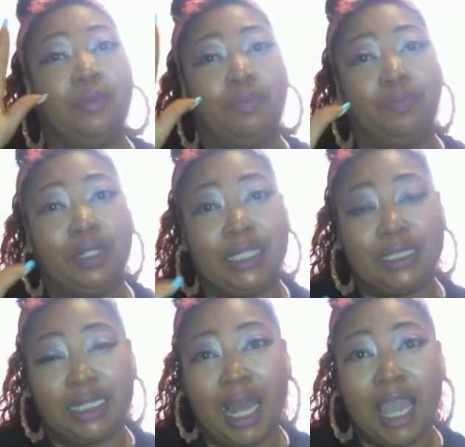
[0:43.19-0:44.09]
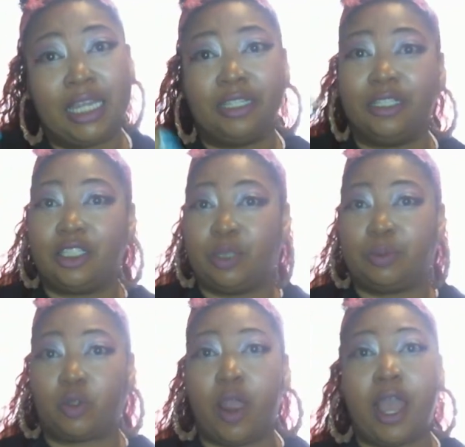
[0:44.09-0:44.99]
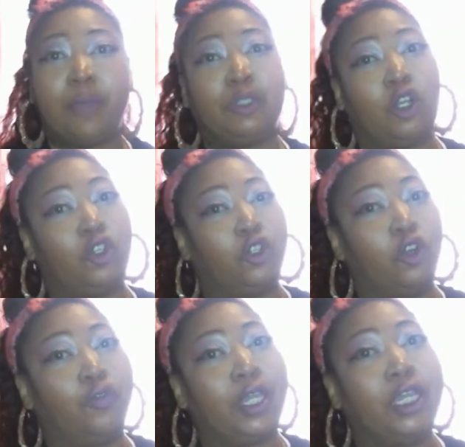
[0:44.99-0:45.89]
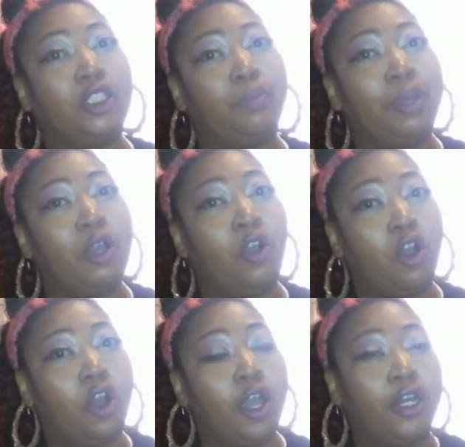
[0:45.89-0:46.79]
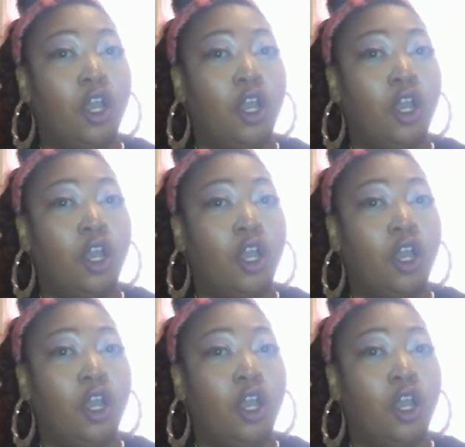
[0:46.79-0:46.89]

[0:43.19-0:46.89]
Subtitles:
please like, subscribe, turn your notification bell on.